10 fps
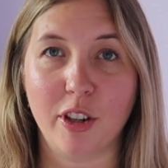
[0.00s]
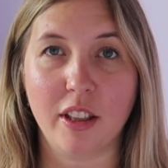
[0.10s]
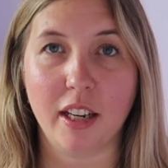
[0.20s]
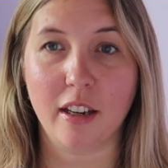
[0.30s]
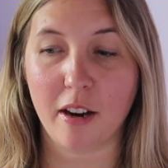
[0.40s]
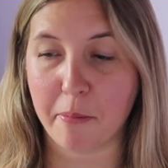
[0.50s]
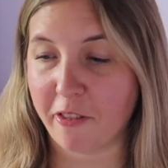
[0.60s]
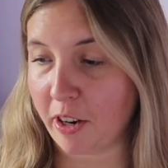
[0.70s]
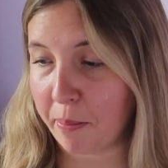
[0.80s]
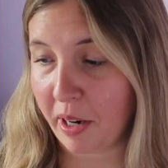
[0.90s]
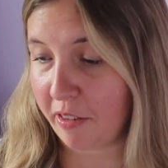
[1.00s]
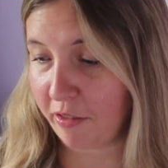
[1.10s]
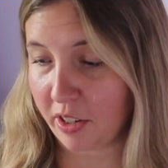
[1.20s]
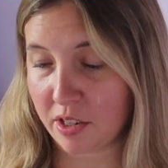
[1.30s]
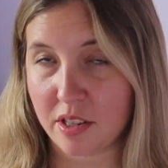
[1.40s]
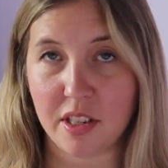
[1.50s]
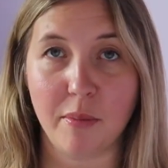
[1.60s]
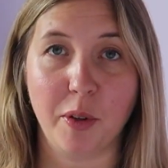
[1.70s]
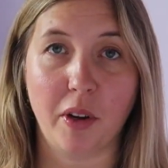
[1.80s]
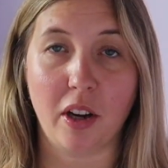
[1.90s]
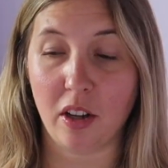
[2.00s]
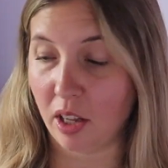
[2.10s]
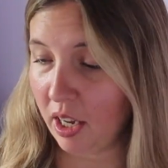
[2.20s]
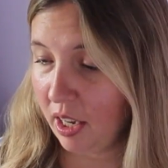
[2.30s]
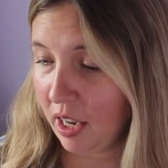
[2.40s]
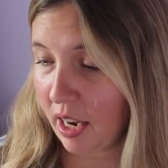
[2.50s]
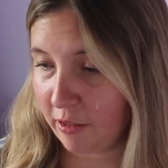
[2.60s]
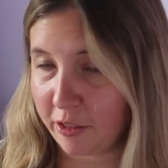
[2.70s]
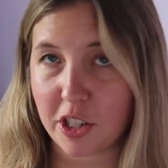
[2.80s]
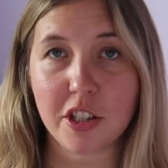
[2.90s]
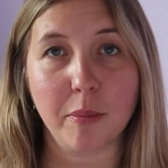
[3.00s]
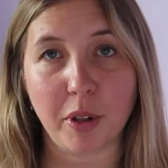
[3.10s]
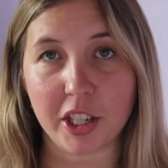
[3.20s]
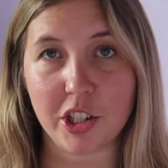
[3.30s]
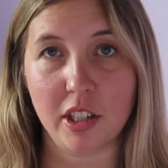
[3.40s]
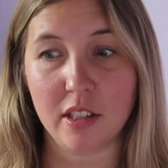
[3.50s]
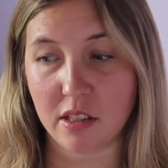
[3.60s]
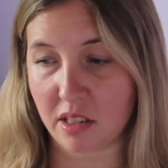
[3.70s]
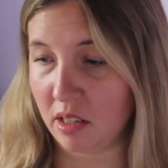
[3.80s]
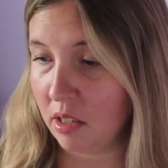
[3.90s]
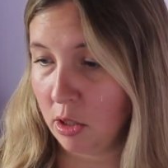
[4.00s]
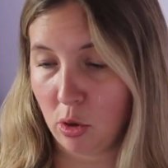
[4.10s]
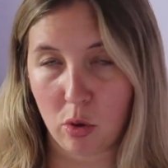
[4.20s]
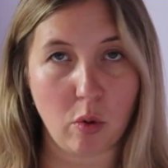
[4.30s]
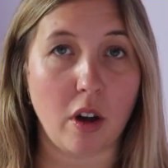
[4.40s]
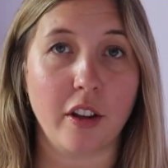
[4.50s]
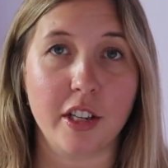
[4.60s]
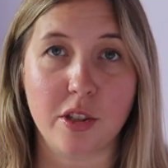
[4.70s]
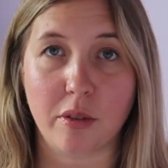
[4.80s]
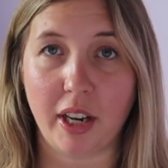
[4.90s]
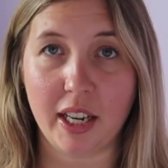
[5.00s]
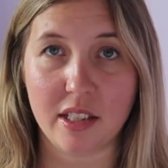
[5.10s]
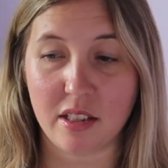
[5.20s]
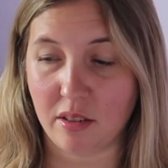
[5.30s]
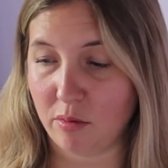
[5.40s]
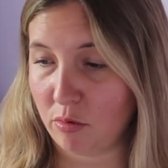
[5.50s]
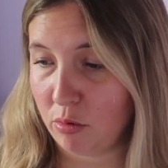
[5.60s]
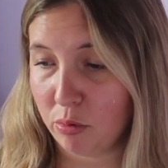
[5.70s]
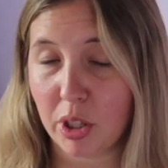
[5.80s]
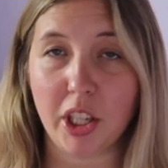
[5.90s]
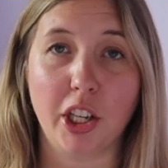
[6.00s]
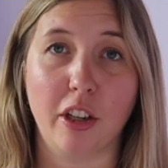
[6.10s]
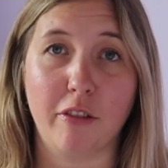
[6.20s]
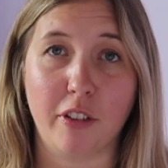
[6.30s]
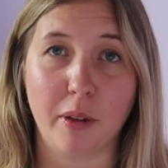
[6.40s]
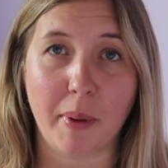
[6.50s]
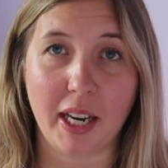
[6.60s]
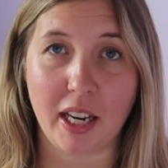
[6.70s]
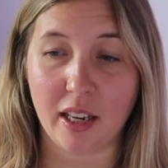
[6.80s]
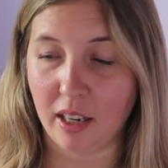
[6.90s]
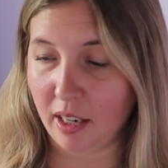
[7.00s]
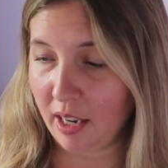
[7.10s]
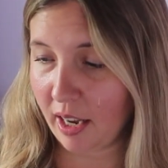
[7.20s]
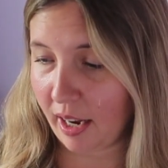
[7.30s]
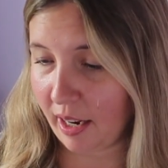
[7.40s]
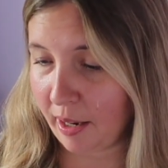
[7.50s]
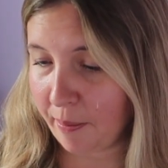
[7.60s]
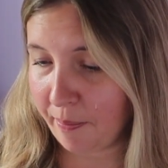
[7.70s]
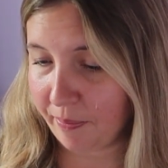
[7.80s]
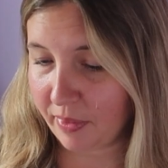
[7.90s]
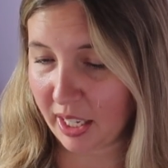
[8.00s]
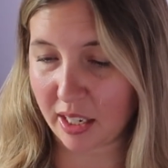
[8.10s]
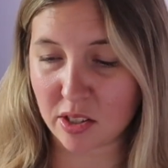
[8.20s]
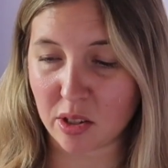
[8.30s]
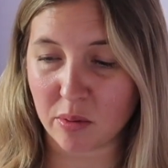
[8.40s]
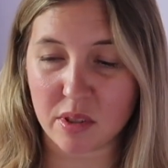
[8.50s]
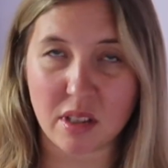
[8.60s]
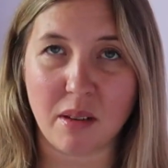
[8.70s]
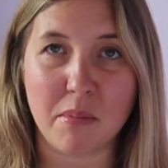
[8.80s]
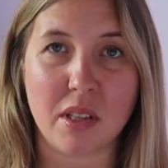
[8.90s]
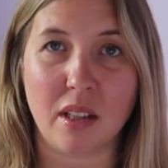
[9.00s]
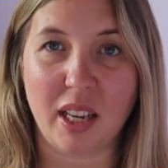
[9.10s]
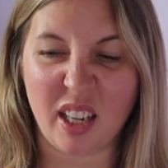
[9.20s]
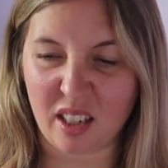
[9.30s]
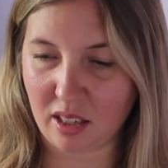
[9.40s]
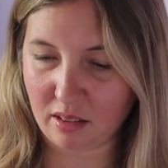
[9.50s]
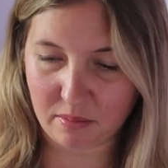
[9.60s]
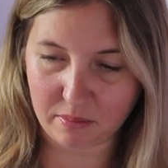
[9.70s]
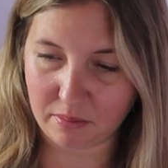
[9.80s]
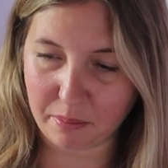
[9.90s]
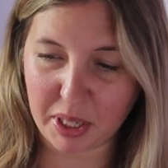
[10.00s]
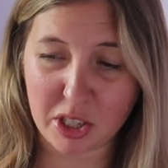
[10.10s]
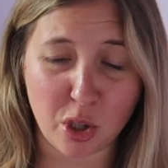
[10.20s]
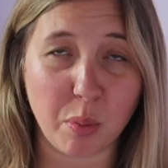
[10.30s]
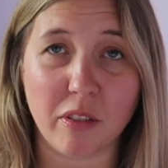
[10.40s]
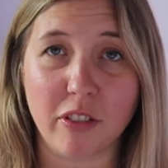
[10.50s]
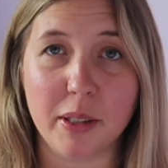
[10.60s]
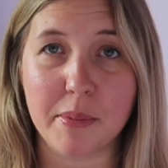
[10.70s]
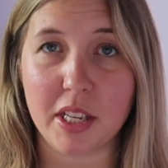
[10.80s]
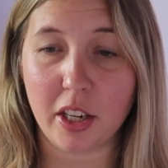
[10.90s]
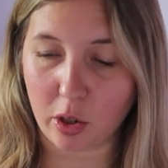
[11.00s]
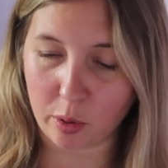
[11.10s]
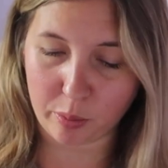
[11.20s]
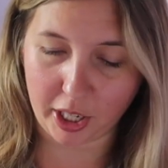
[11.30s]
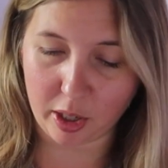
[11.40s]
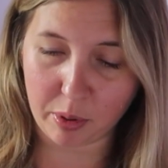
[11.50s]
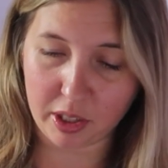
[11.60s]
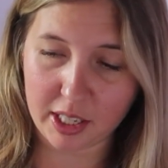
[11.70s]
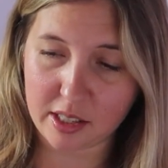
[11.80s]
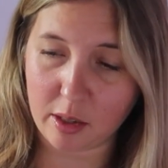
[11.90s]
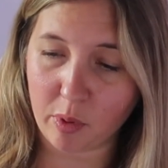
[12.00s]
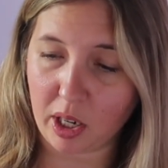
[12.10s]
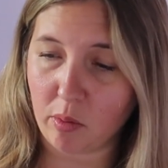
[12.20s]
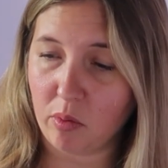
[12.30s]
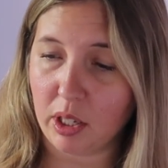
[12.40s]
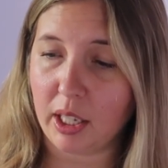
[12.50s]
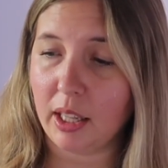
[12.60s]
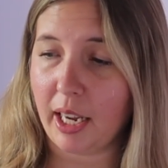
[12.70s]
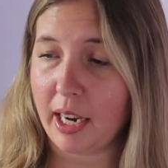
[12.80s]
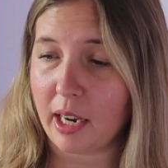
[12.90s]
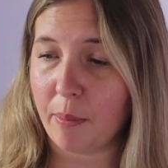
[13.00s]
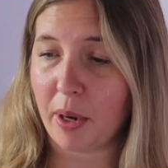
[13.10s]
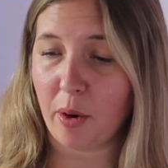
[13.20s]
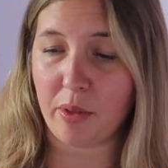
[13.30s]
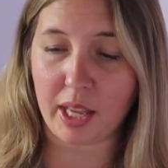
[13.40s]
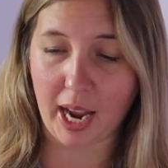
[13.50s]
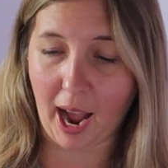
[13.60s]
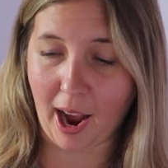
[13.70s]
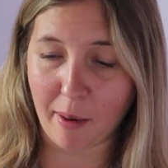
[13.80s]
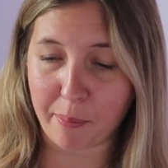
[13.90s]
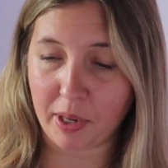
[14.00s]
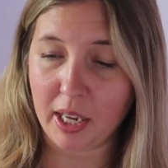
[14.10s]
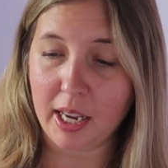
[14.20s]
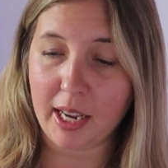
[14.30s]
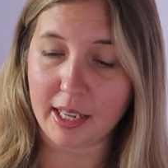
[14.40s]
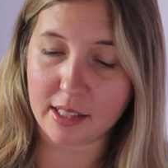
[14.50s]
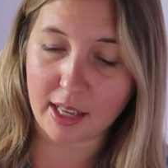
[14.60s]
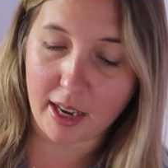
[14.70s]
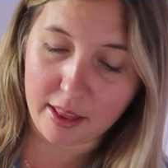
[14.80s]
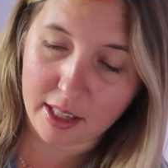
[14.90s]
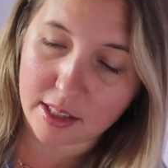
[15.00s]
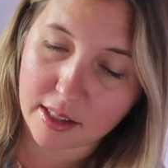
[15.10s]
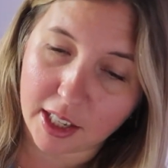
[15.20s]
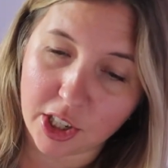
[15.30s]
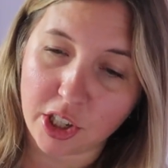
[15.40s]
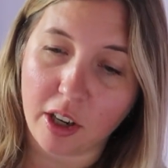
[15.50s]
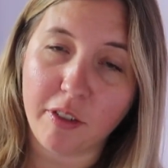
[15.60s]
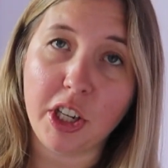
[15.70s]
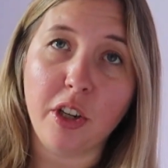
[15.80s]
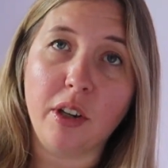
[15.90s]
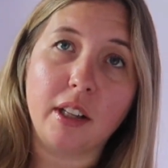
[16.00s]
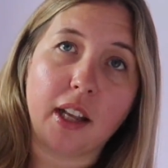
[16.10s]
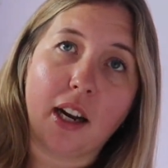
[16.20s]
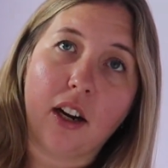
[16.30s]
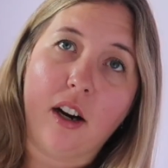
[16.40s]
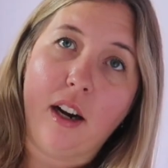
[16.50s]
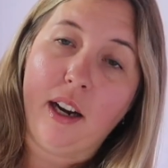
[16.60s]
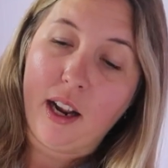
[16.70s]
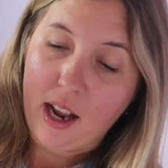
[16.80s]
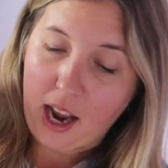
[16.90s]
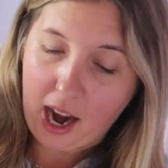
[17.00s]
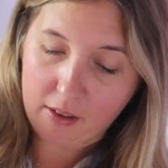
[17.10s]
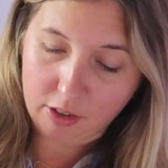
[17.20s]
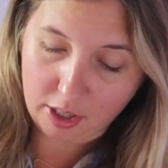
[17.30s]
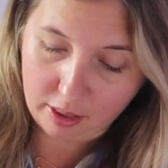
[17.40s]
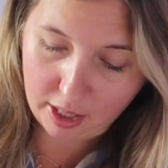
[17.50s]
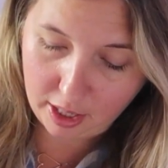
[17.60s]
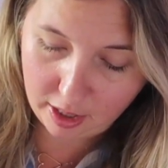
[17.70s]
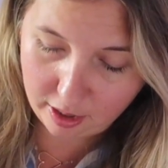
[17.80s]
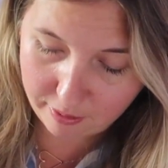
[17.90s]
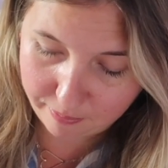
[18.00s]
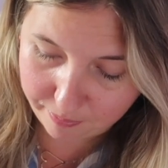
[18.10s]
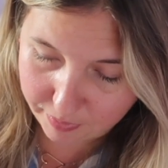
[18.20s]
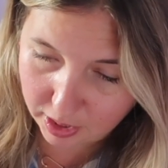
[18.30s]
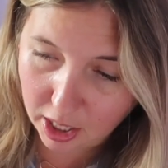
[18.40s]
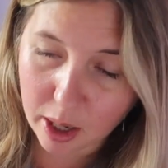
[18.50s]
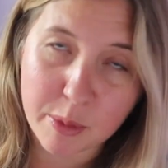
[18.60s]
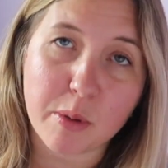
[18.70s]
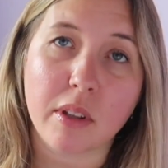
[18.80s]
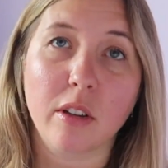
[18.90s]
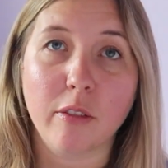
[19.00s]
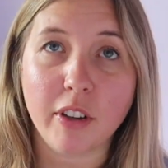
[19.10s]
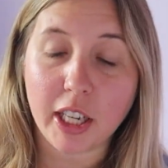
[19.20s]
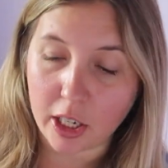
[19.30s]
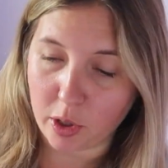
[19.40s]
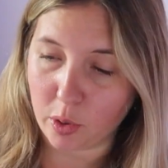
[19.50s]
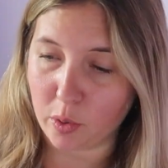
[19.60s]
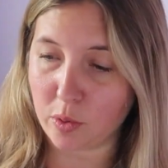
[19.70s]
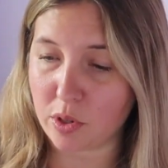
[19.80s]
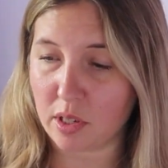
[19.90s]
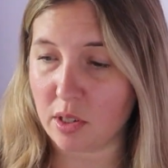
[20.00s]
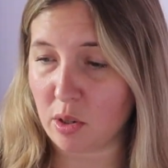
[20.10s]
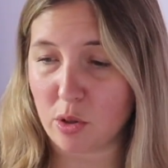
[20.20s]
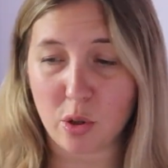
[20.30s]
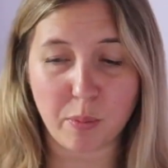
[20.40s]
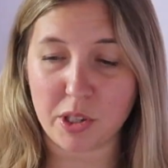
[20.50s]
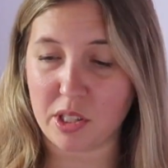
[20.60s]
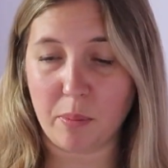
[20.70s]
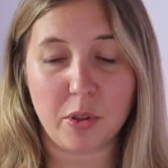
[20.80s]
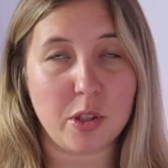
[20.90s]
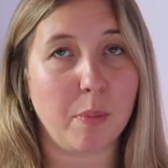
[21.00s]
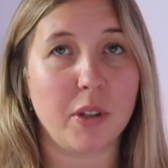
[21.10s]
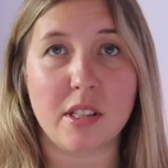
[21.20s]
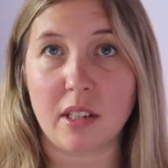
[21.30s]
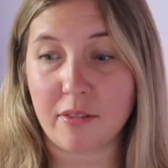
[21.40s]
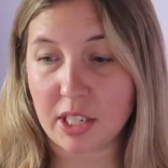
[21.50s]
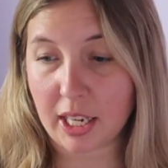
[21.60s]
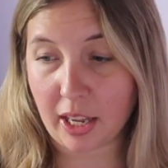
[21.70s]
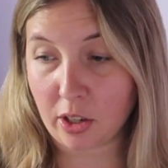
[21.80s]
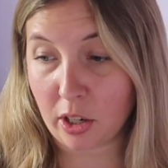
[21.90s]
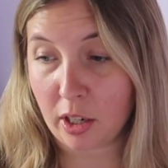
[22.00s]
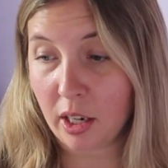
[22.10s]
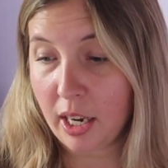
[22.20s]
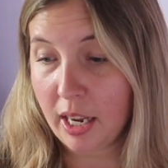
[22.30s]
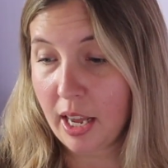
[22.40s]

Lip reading: everything from my first Temu haul. First impressions, quality's great, really good for the money. Things don't seem to like be super flimsy or breakable easy. What I really like about the app is that this like shelving unit that I got, everything comes with little videos, so super simple to put stuff together.